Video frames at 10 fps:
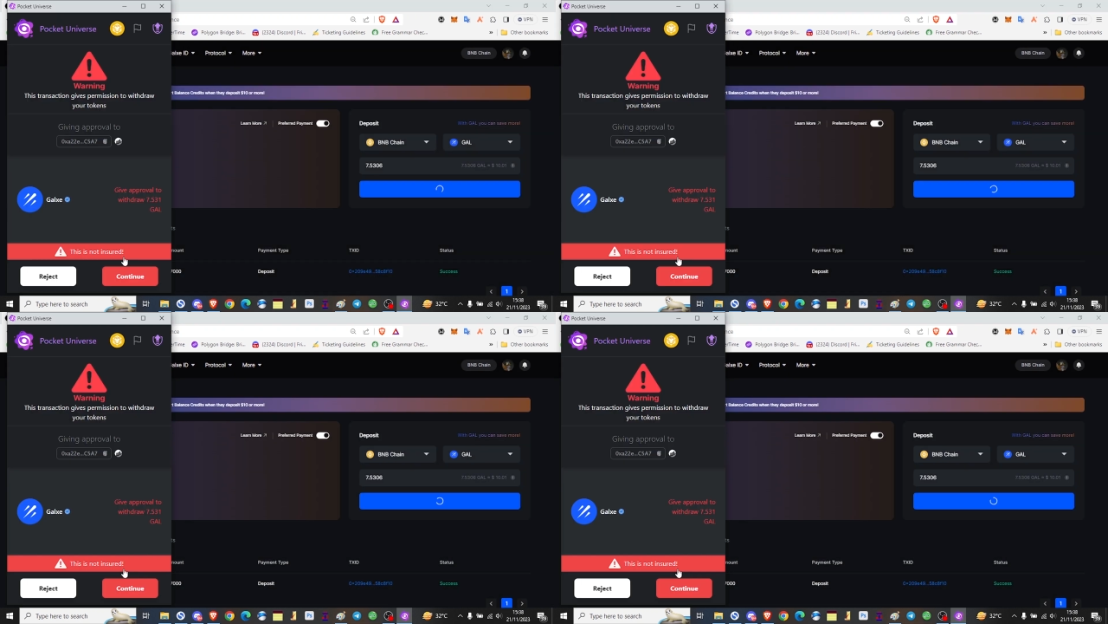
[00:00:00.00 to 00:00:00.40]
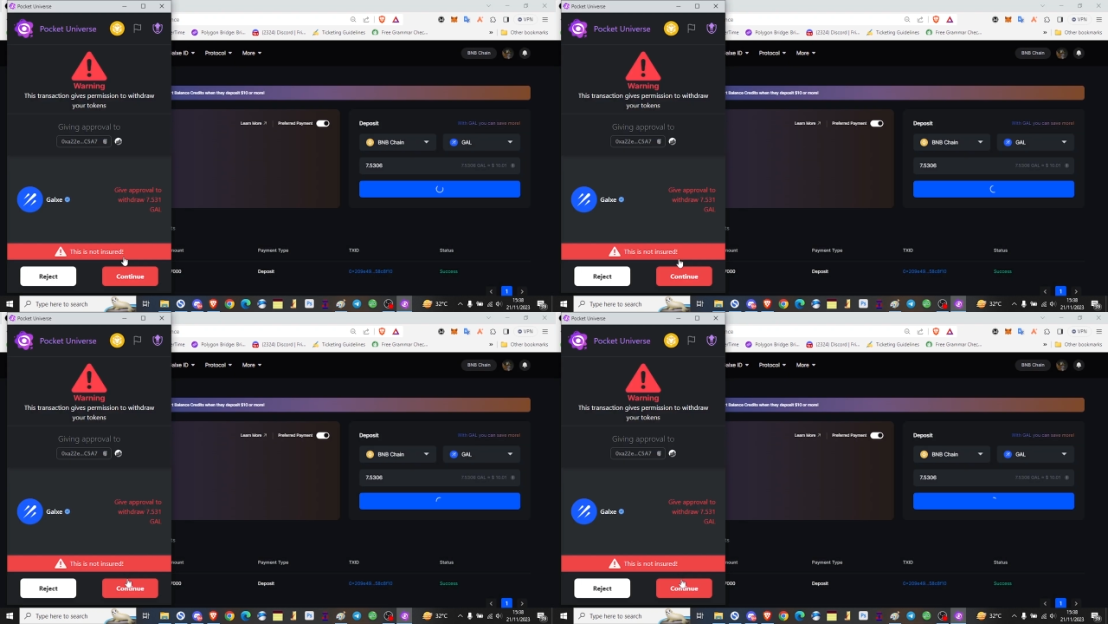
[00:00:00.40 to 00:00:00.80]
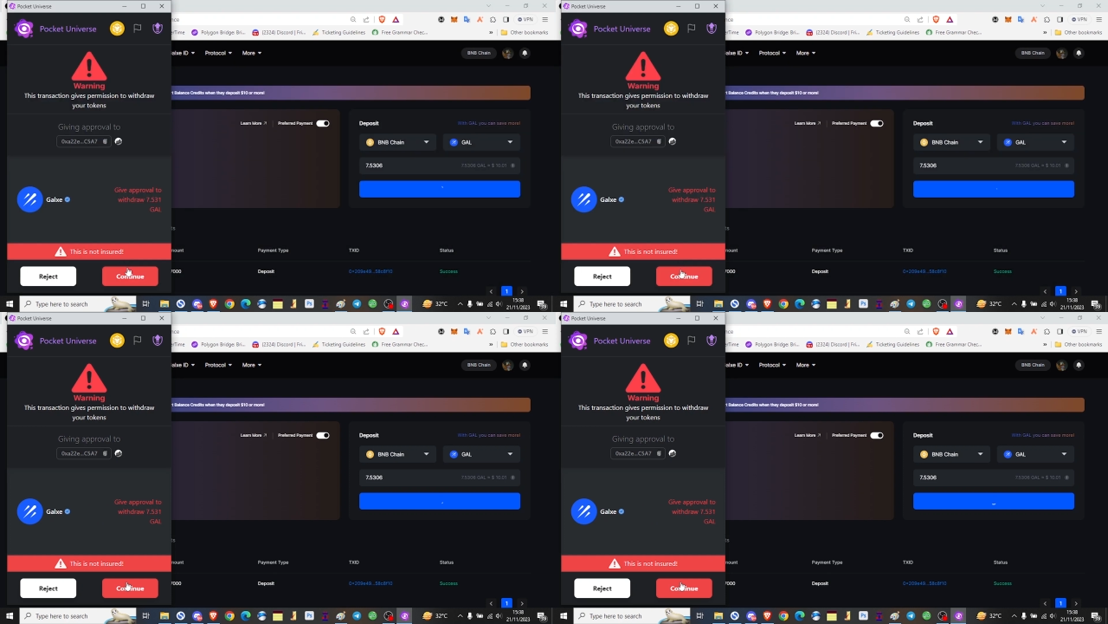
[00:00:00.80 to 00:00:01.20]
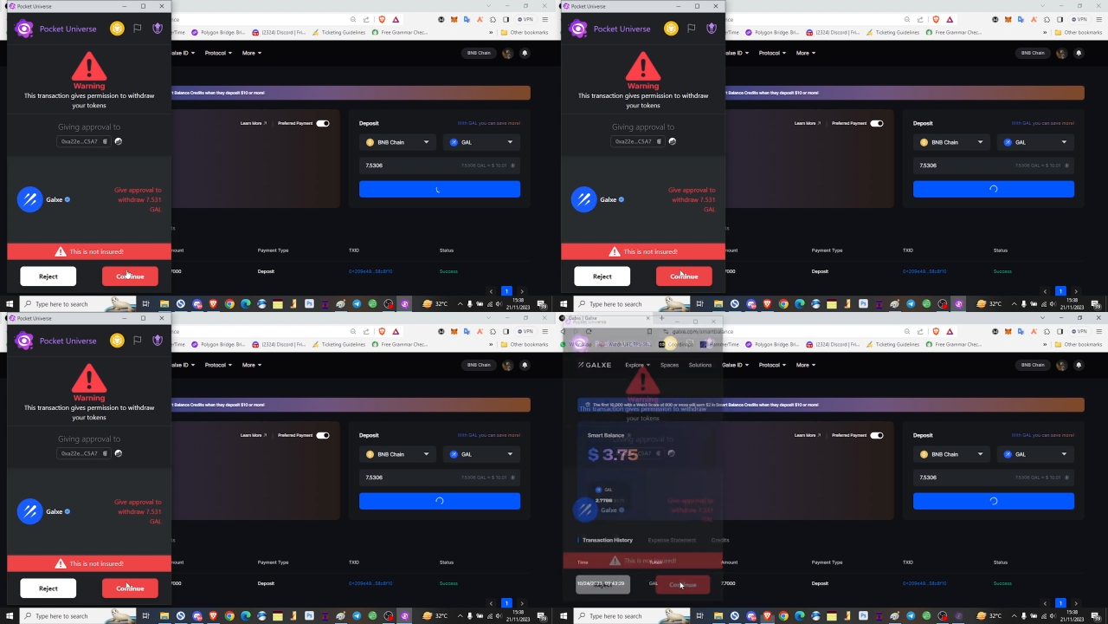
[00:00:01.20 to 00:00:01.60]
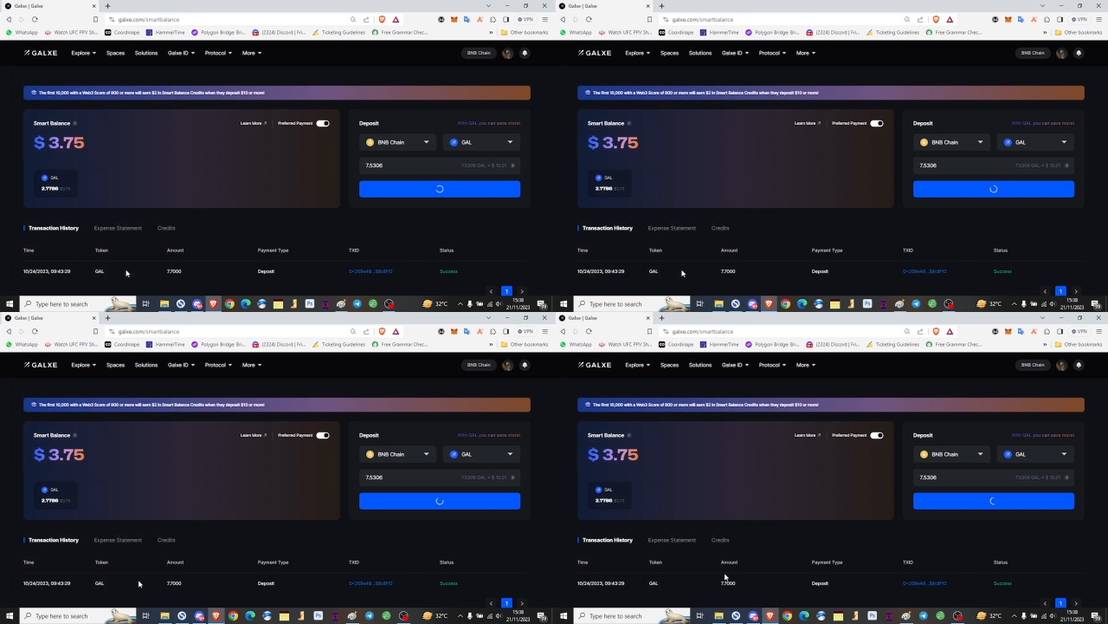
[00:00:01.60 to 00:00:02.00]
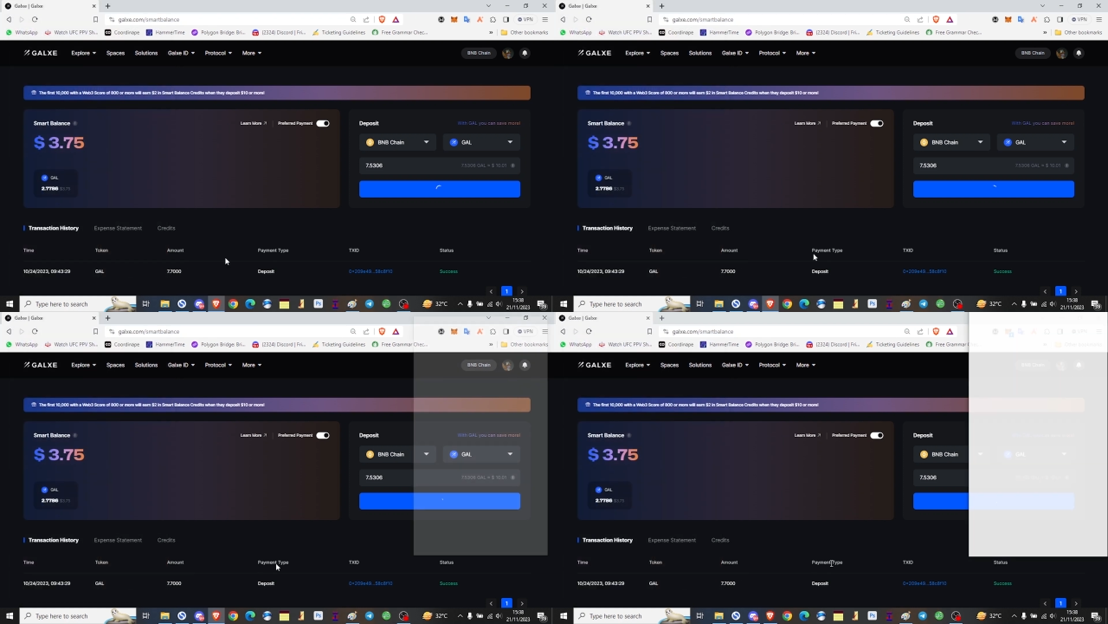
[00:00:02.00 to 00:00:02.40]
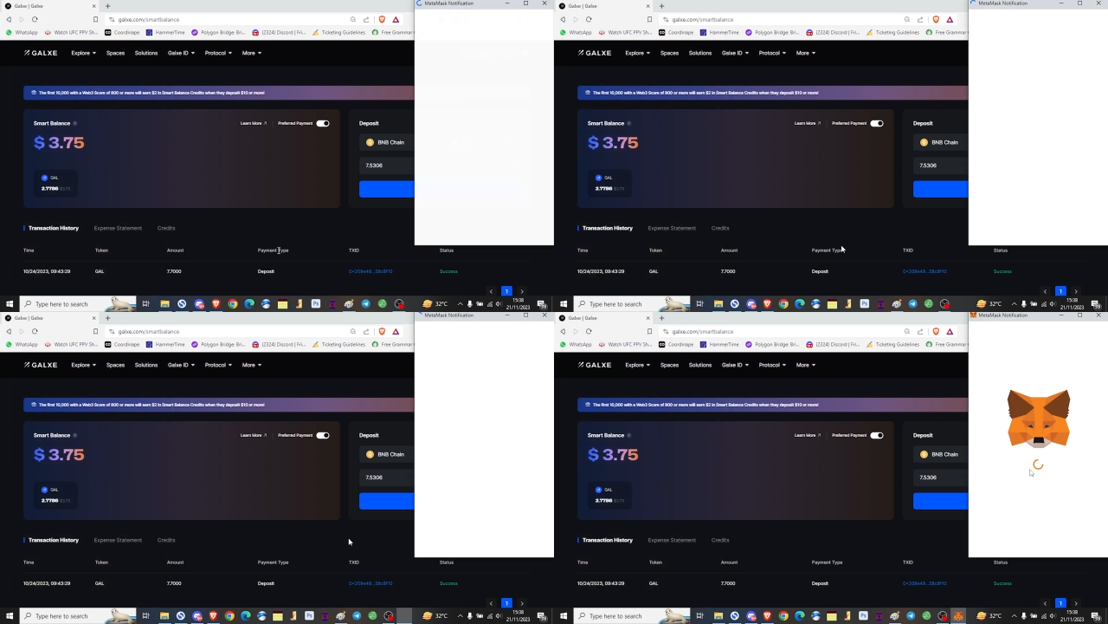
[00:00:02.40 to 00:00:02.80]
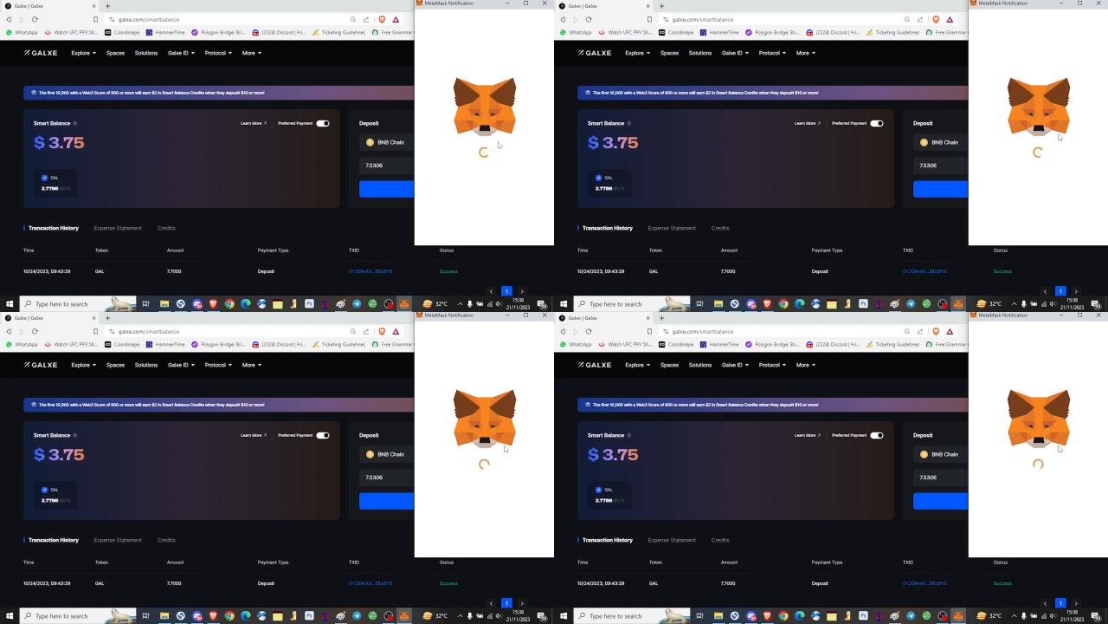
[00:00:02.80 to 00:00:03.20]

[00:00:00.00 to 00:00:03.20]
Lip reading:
No face is visible, so there are no lips to read.